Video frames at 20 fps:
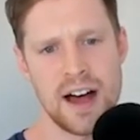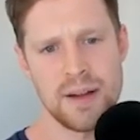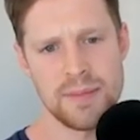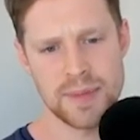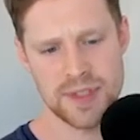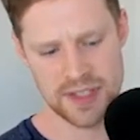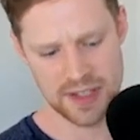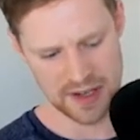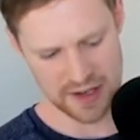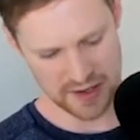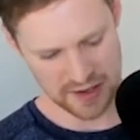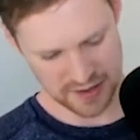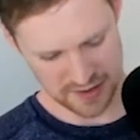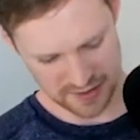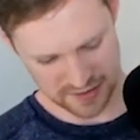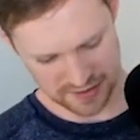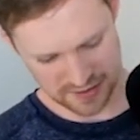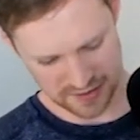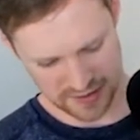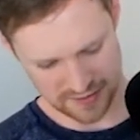
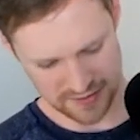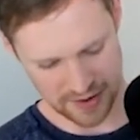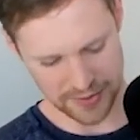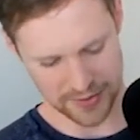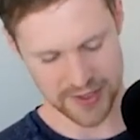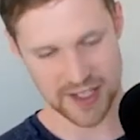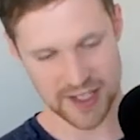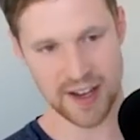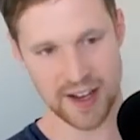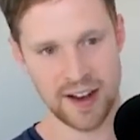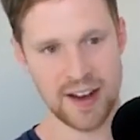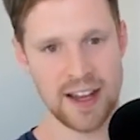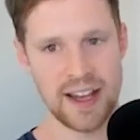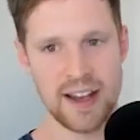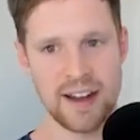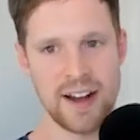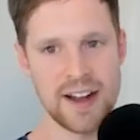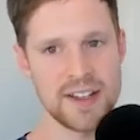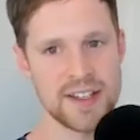So if I were to go here,